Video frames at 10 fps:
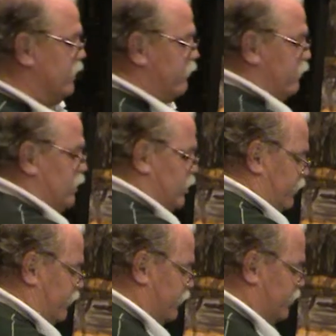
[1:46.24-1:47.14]
to get some
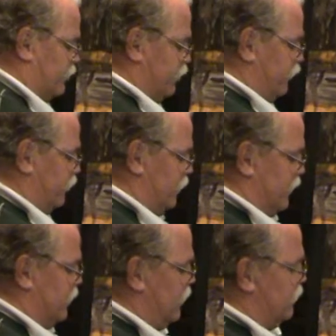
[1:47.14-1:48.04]
colors in here. I'm going to use some of
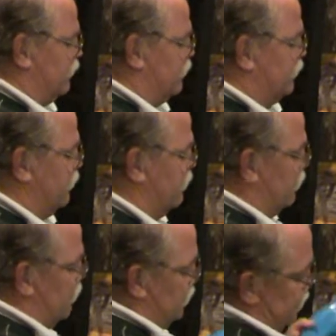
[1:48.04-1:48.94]
that color.
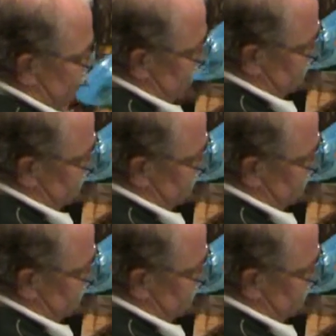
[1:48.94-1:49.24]
You ain't